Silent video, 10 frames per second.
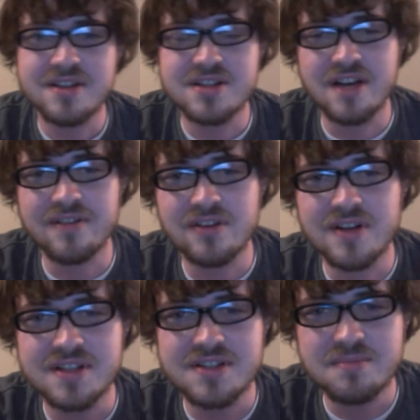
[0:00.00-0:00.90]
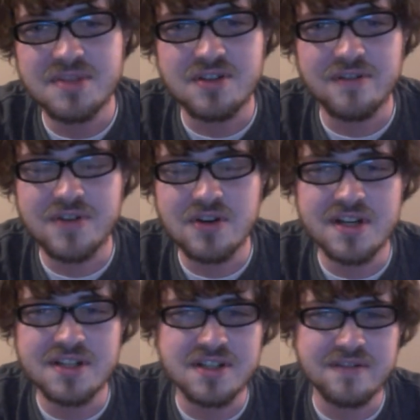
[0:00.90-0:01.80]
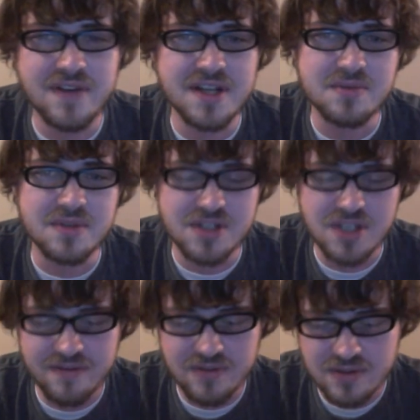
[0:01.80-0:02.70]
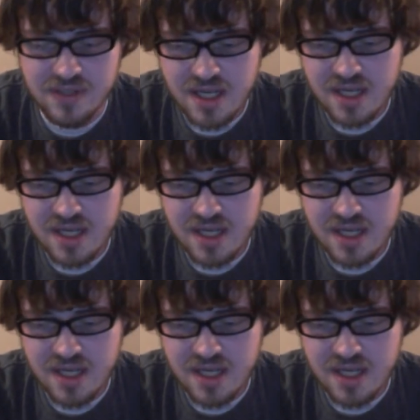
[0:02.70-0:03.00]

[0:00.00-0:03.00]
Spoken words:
The shoveler hits Mr. Furious in the face with a shovel.